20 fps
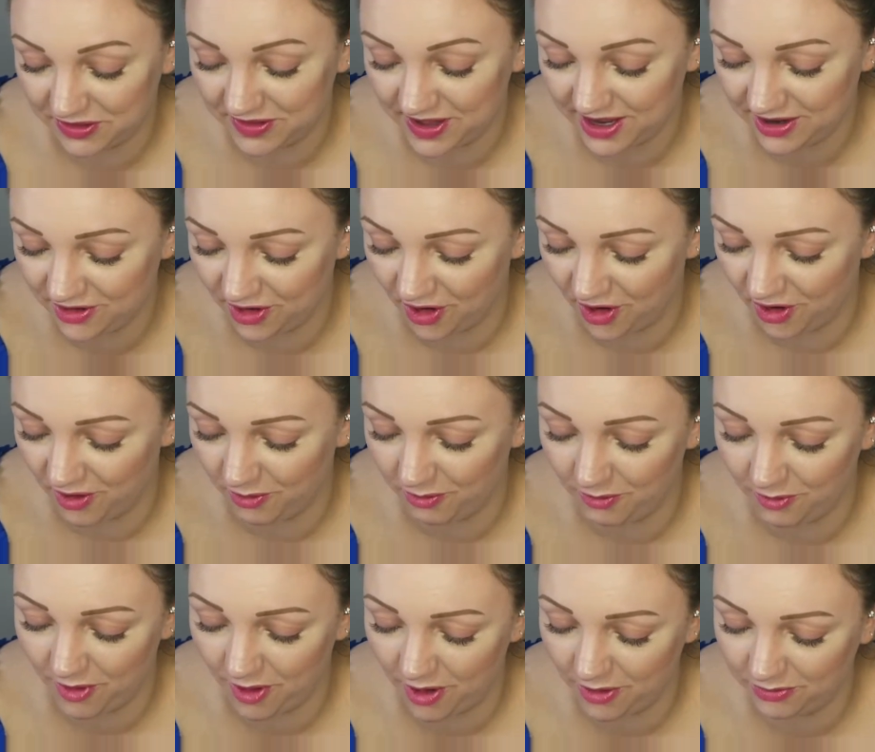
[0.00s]
They're not.
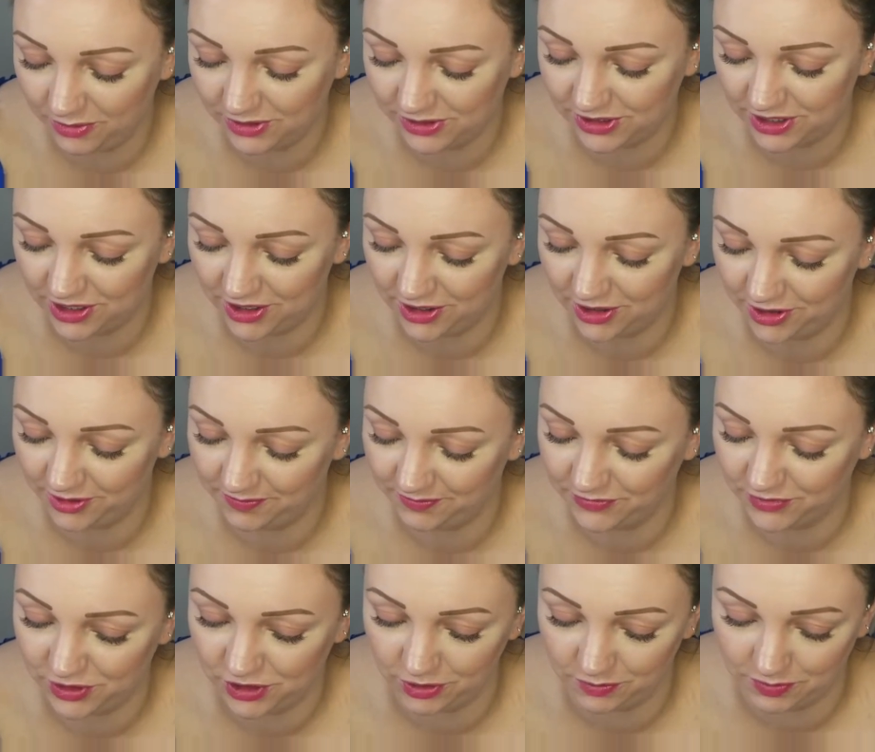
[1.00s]
One was
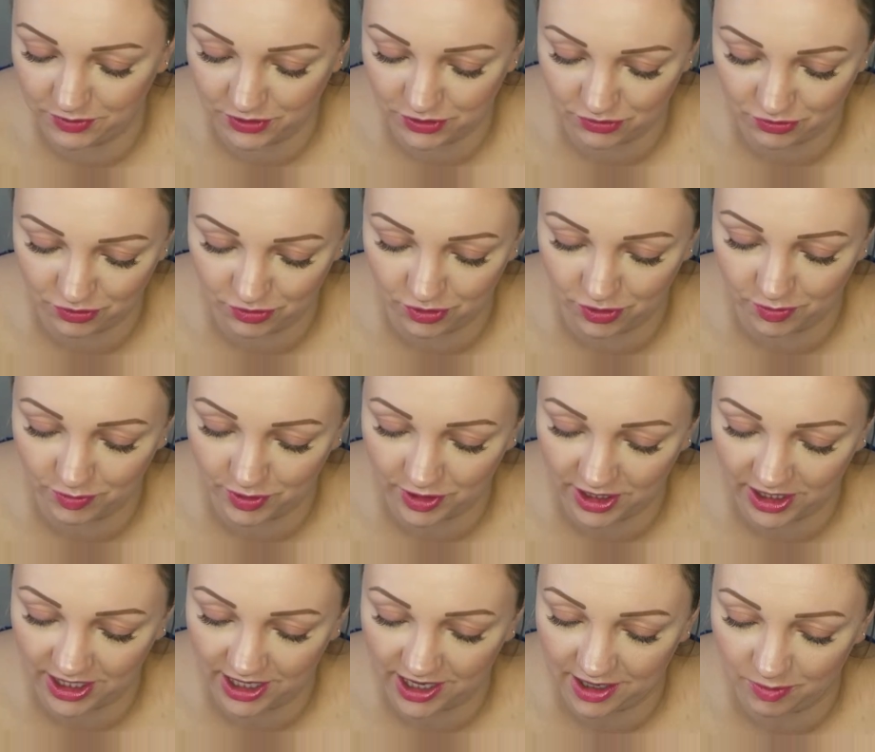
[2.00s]
Super
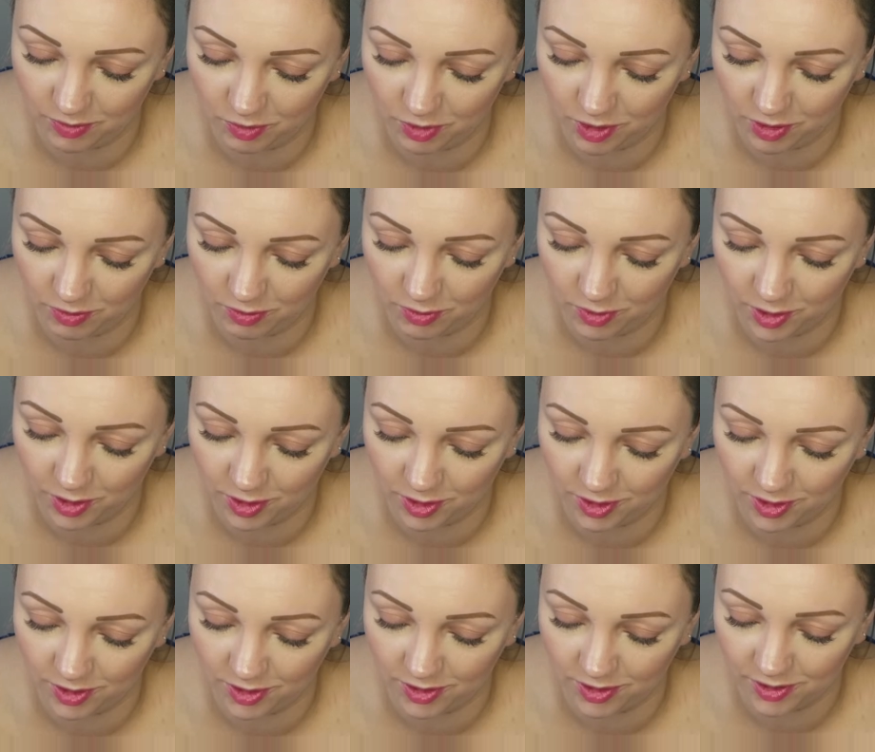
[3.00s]
Strawberry and one
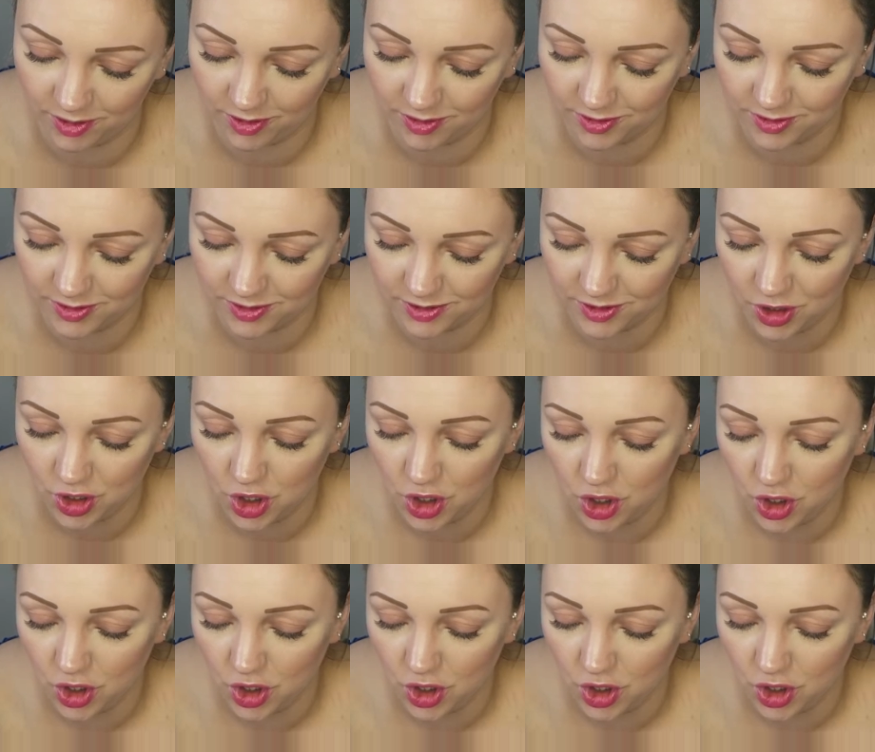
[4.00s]
was